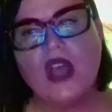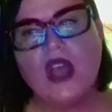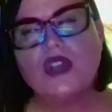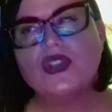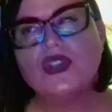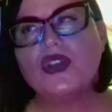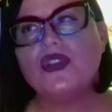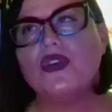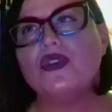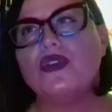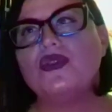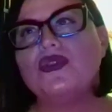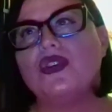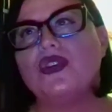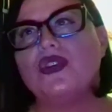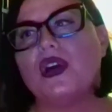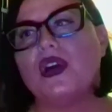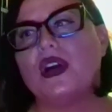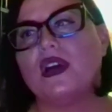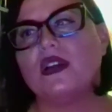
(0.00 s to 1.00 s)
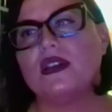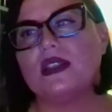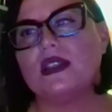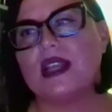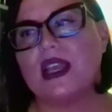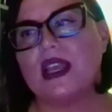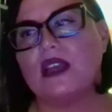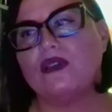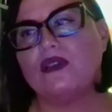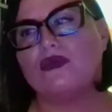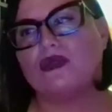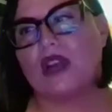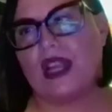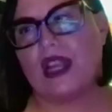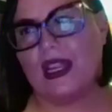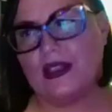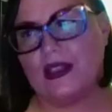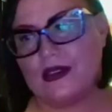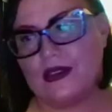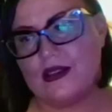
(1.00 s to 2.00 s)
So those are 10
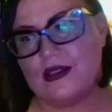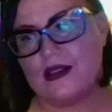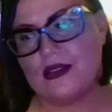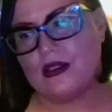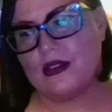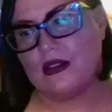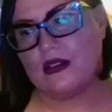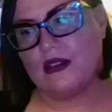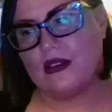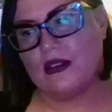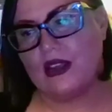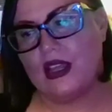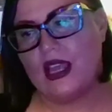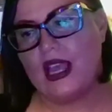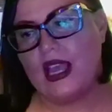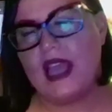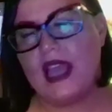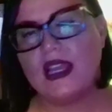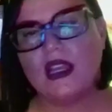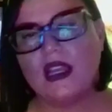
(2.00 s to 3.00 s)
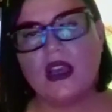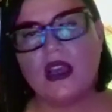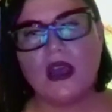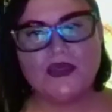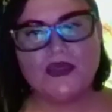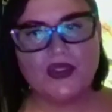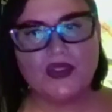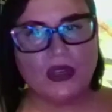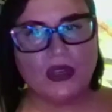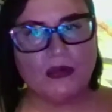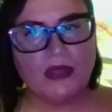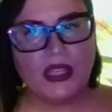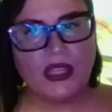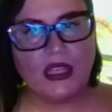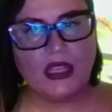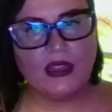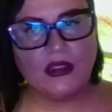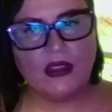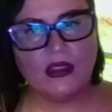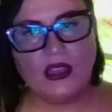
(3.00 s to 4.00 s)
rites, and it comes from
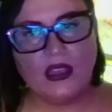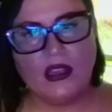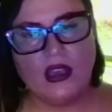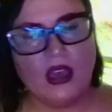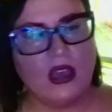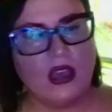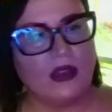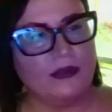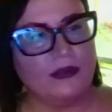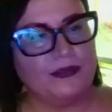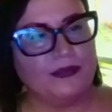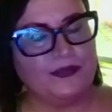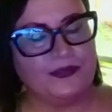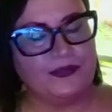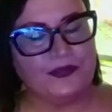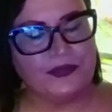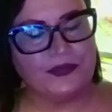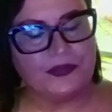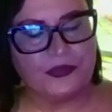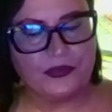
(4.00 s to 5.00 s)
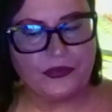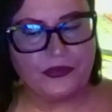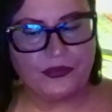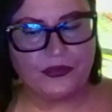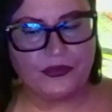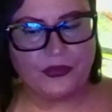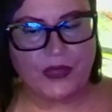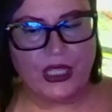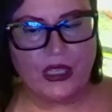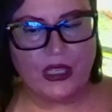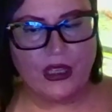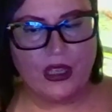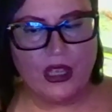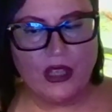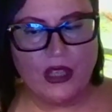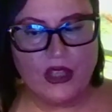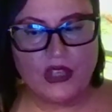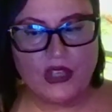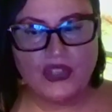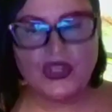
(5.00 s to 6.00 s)
the
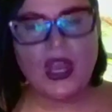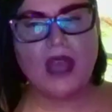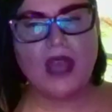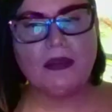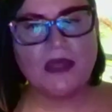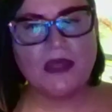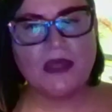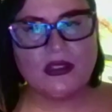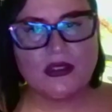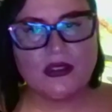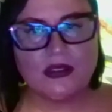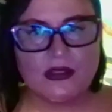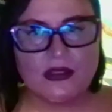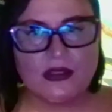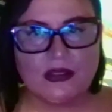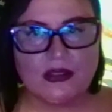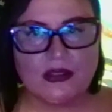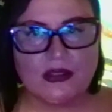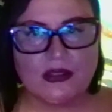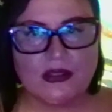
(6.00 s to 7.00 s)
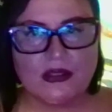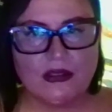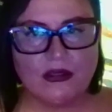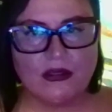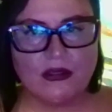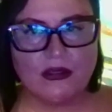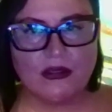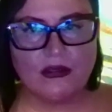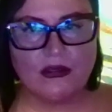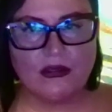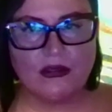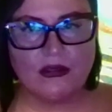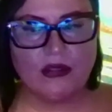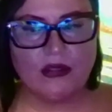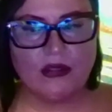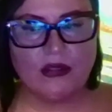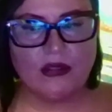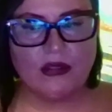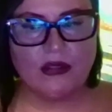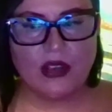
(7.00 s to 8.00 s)
shamans of the
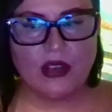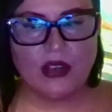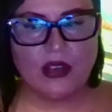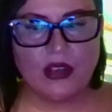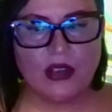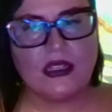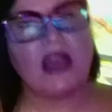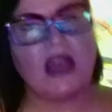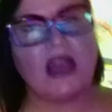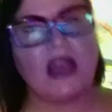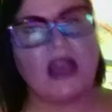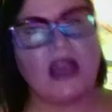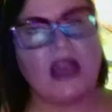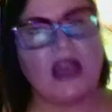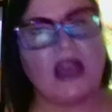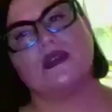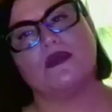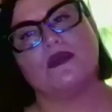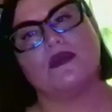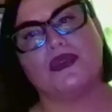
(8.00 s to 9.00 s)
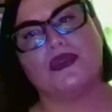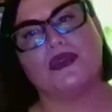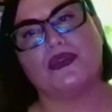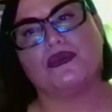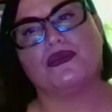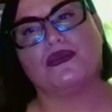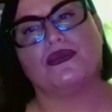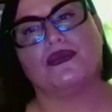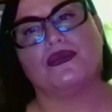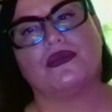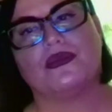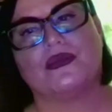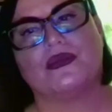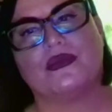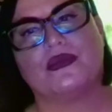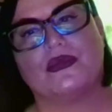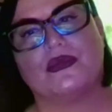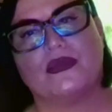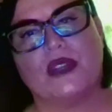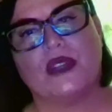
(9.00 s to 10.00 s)
like Andes Mountains in Peru.
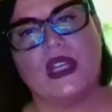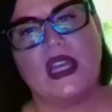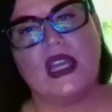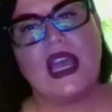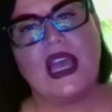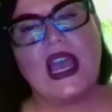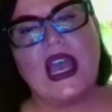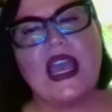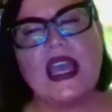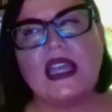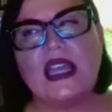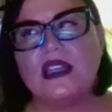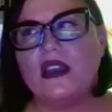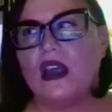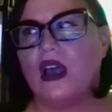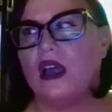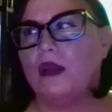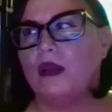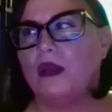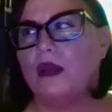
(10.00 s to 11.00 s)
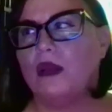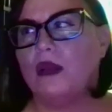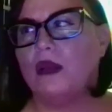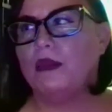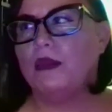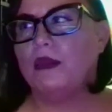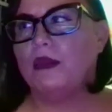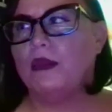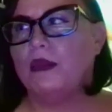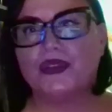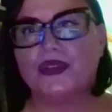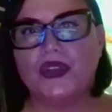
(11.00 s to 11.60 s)
And Alberto